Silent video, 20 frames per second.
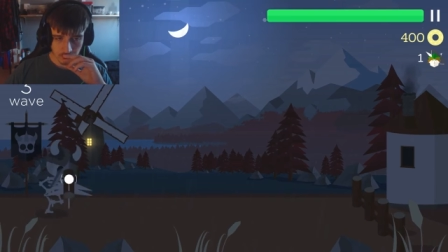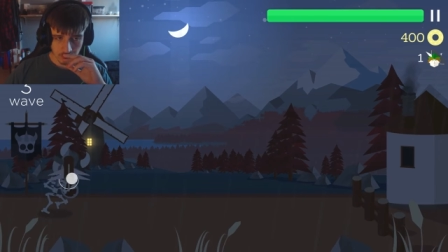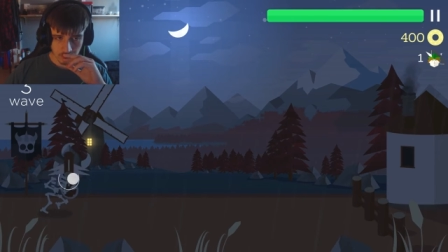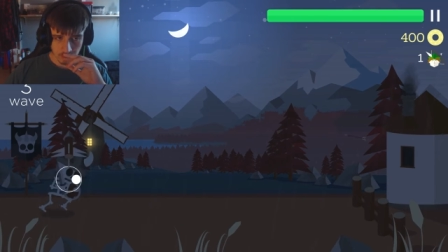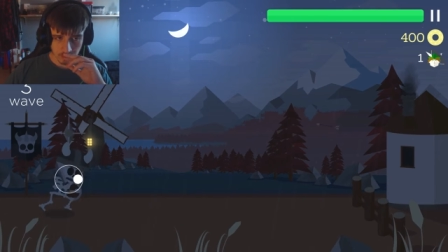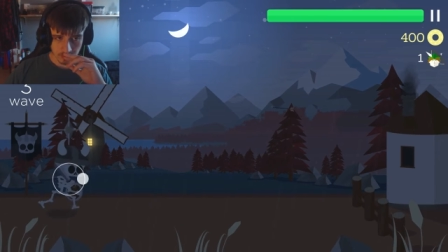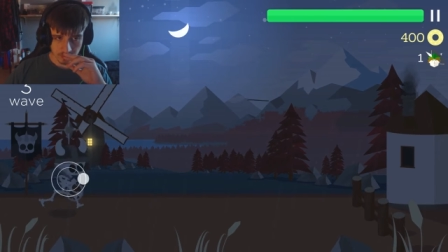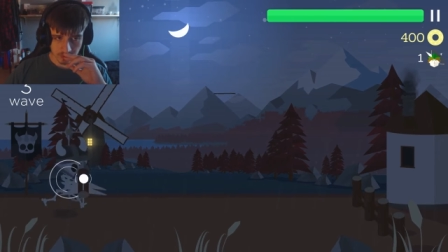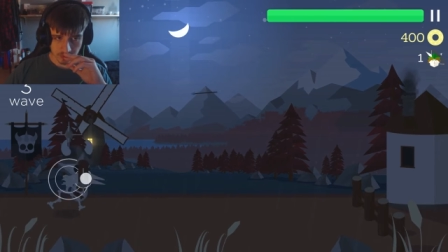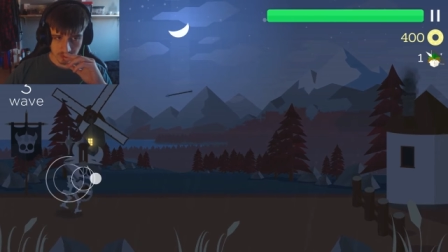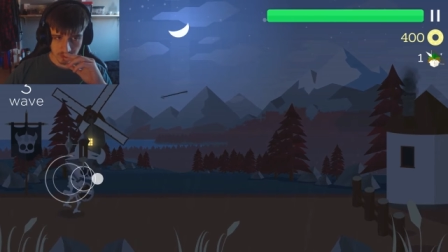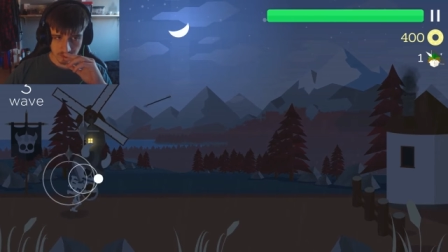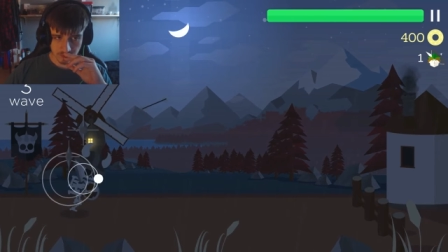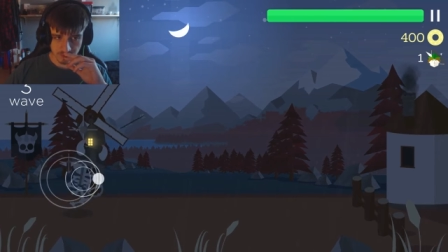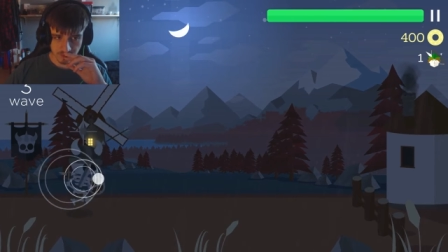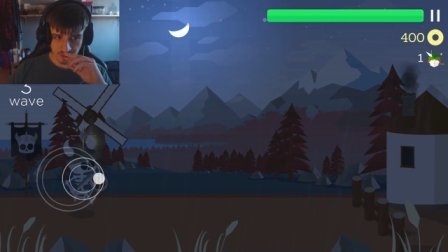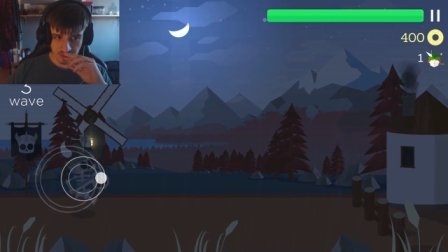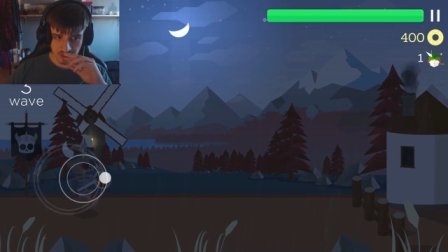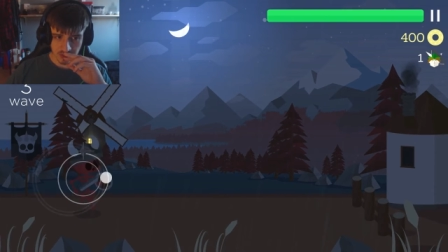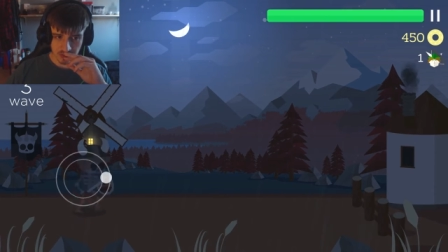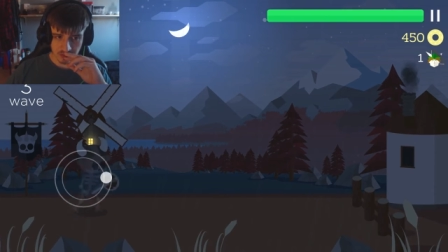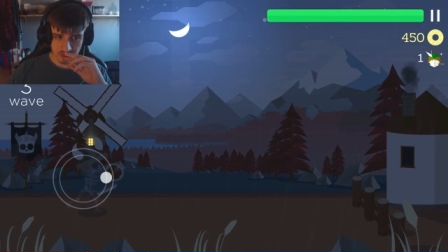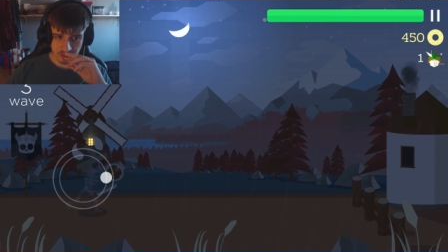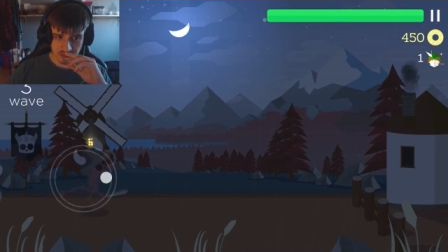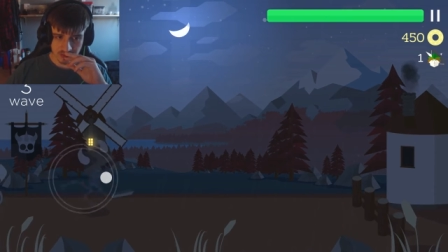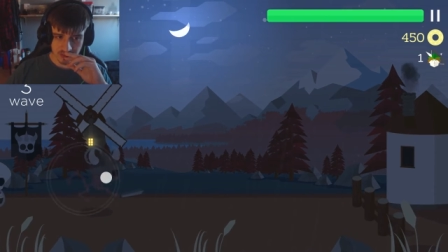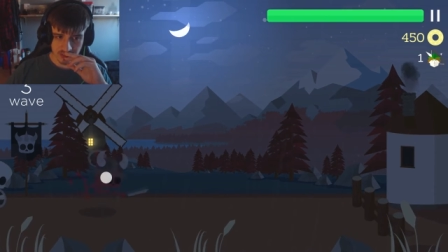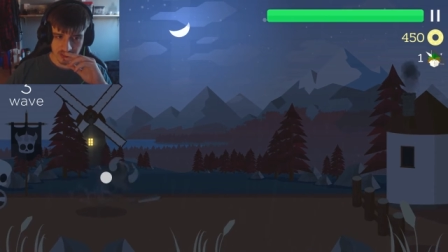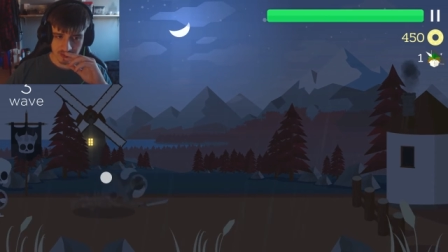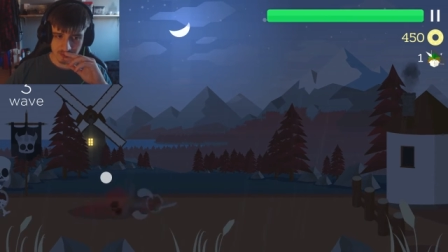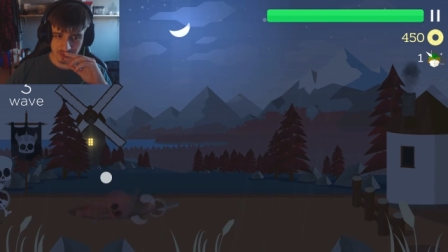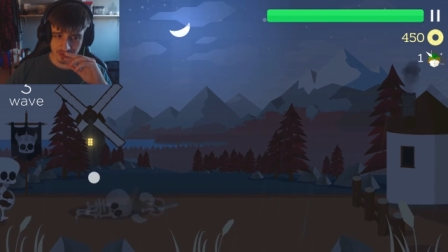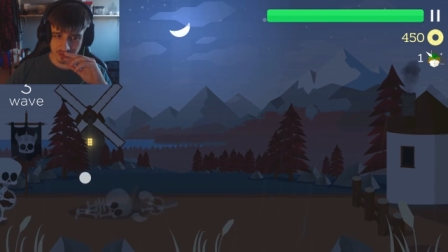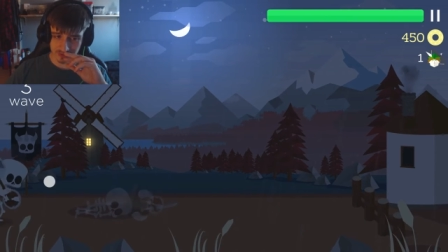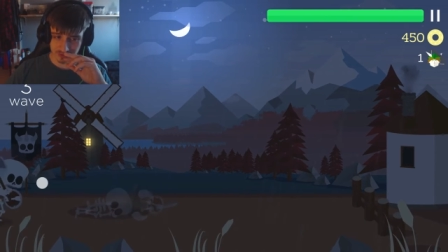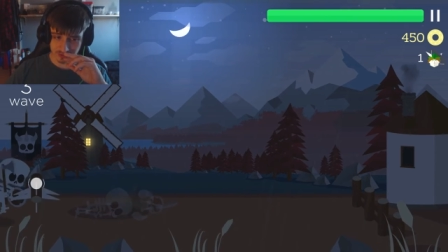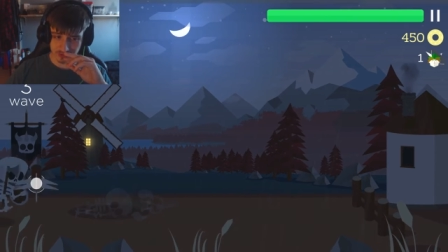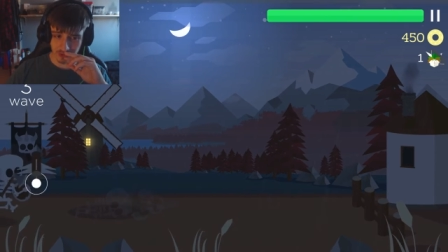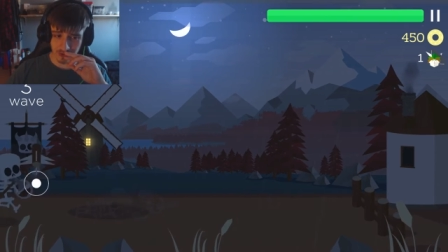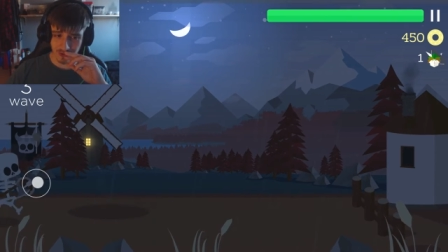But so far, the game has
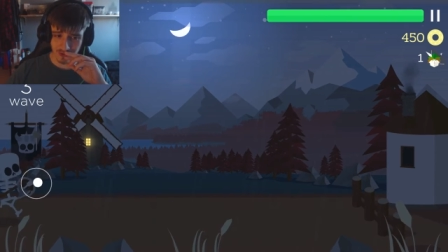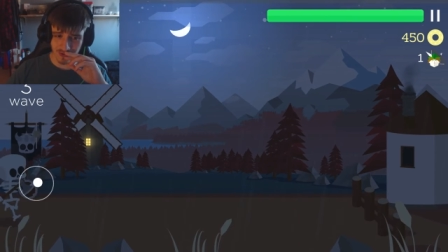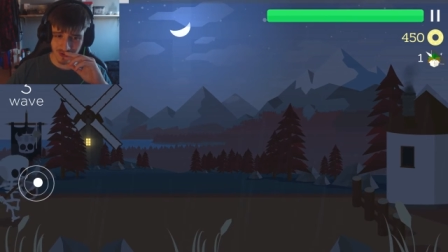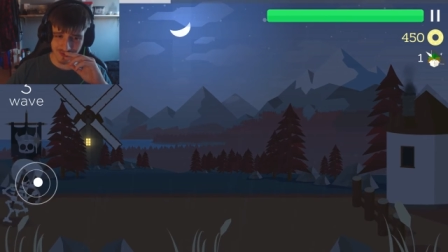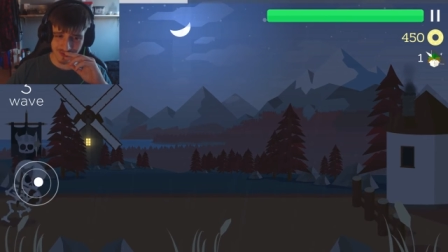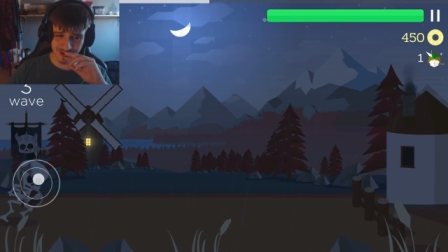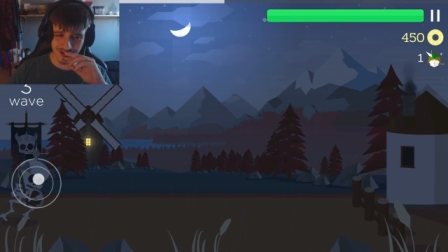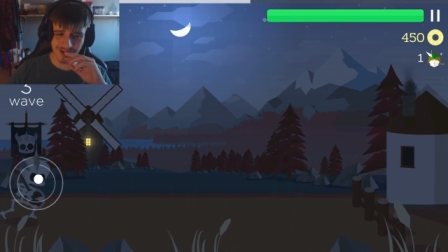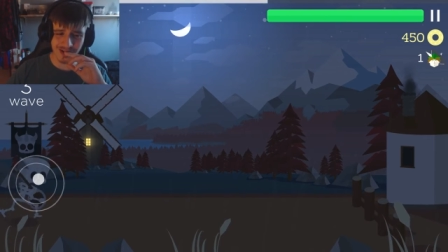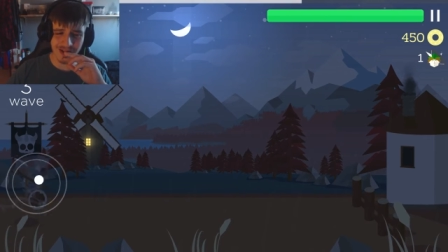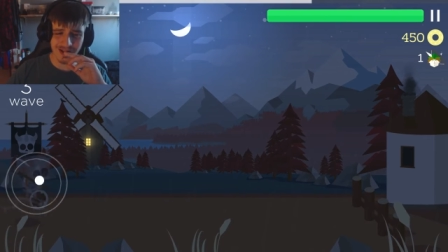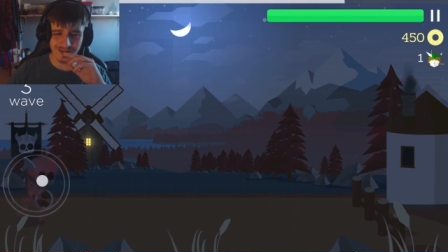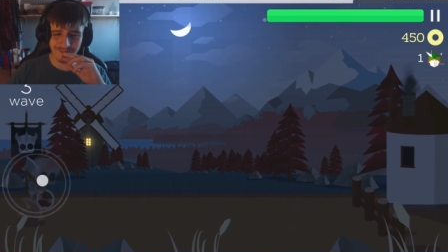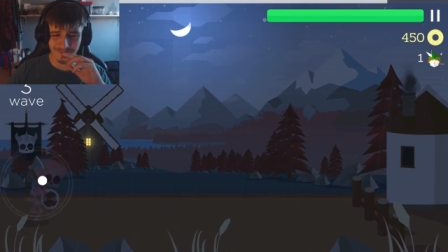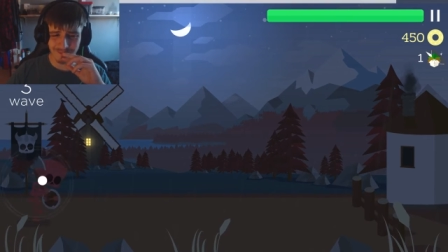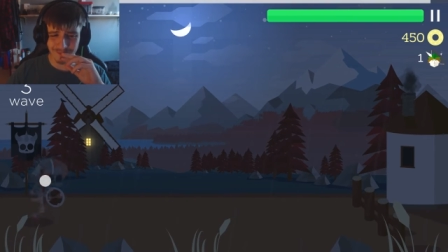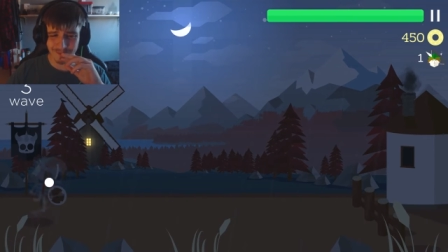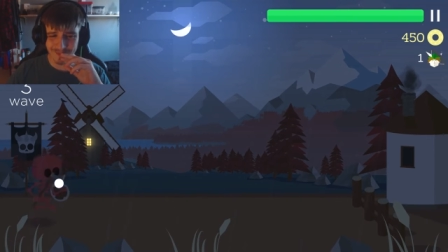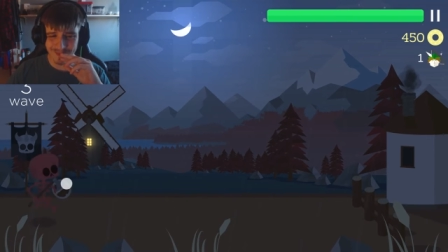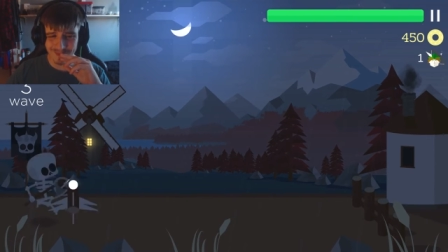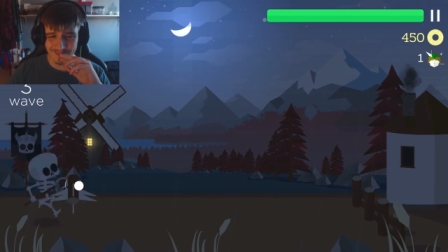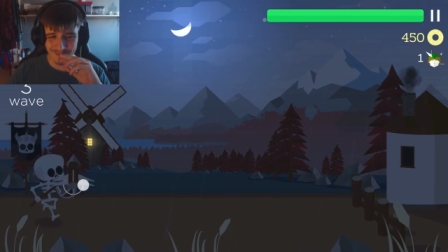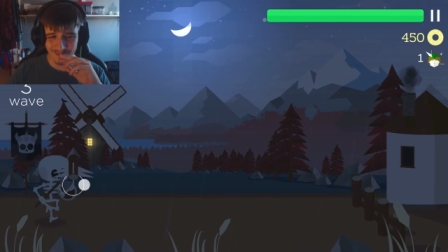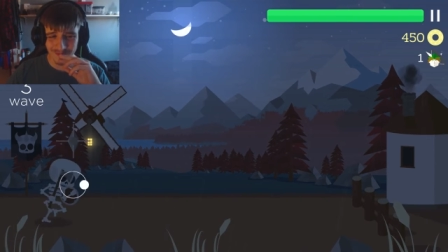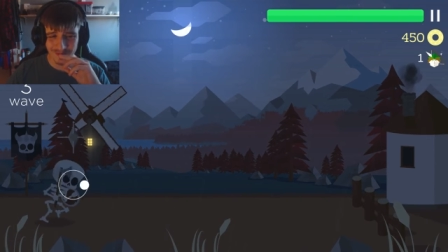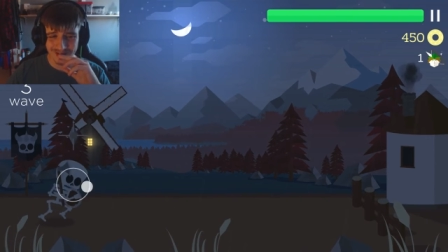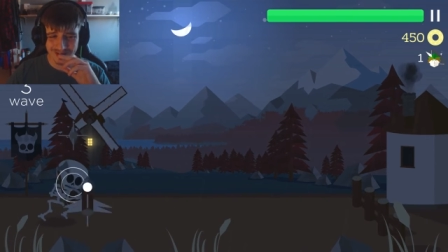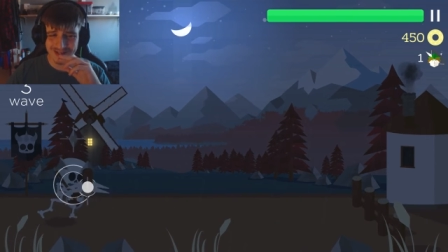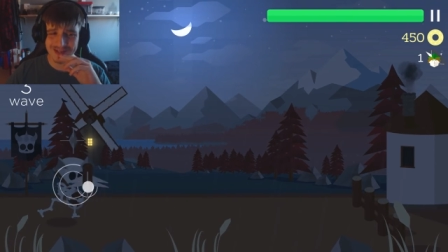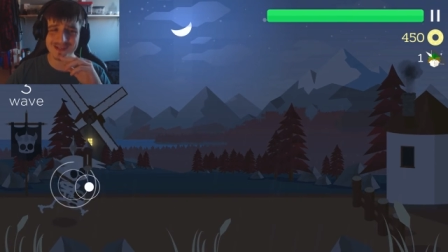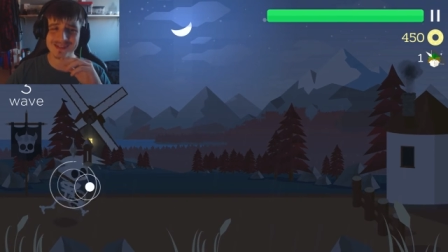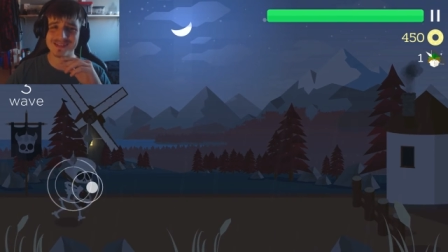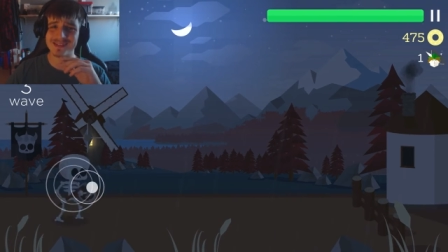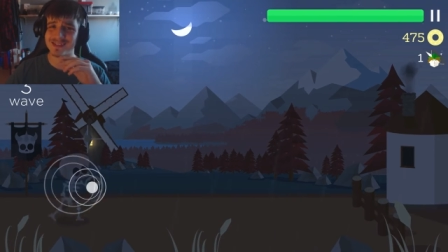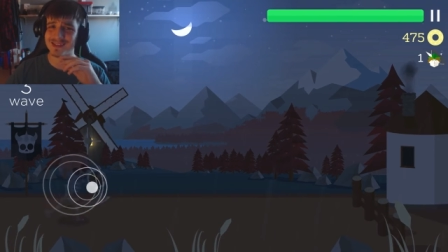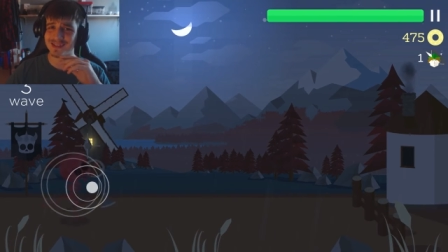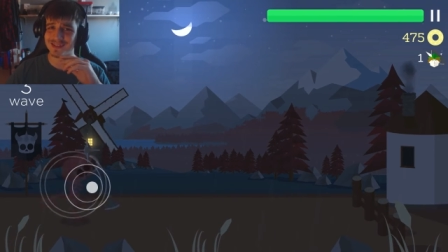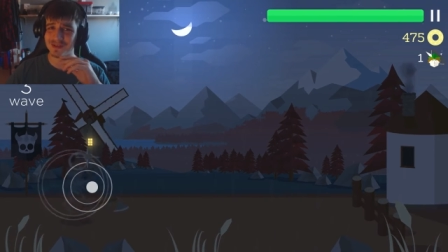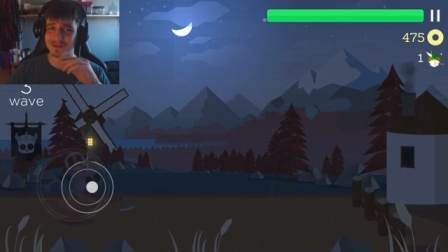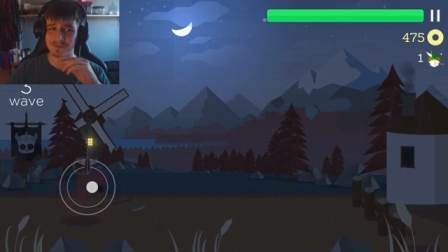gone a little bit more
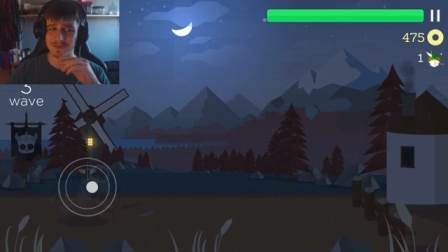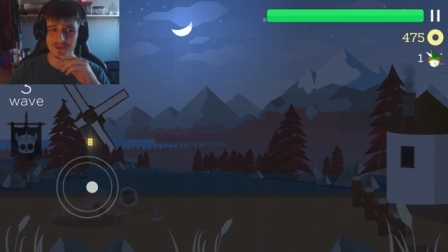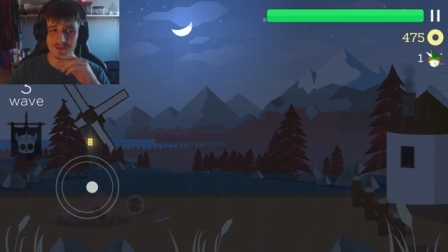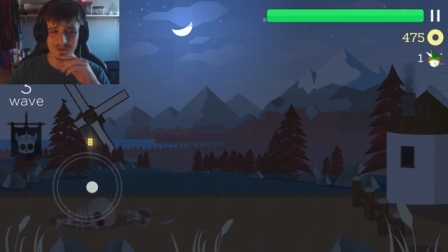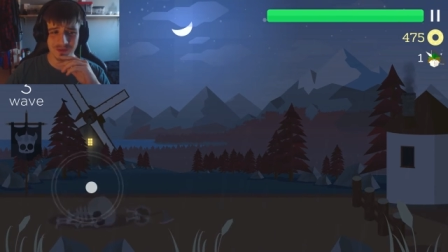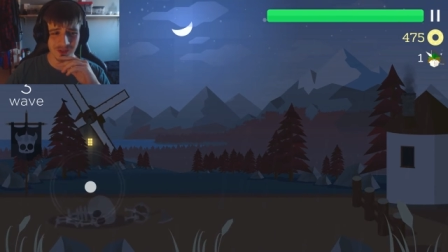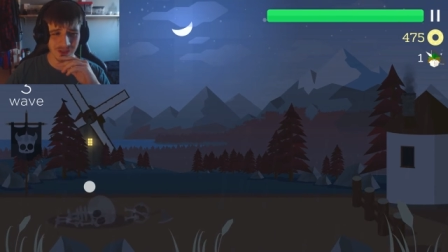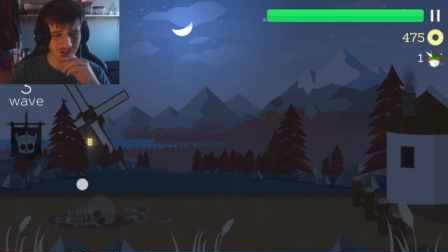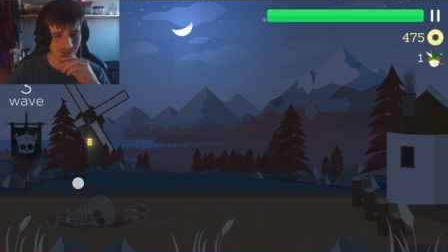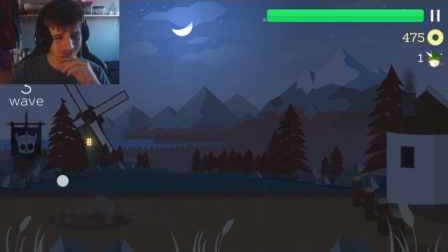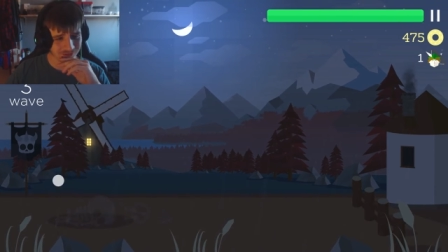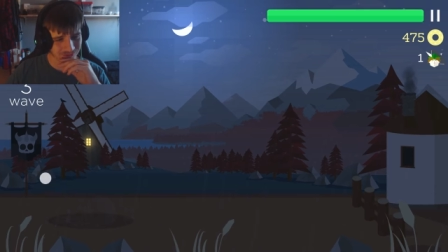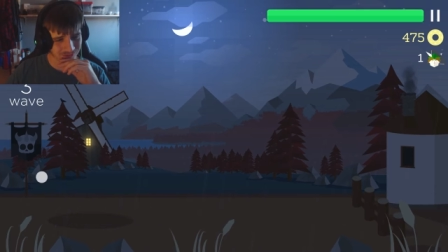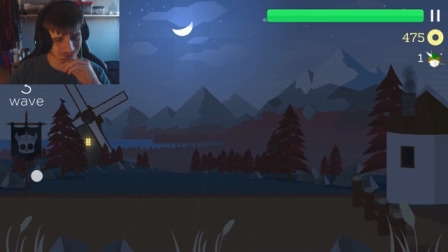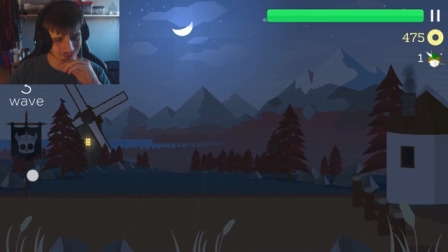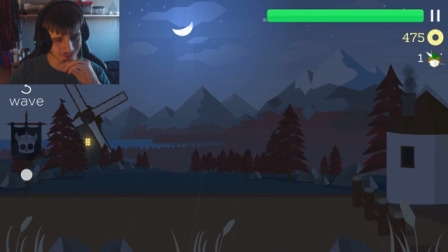easier than you last saw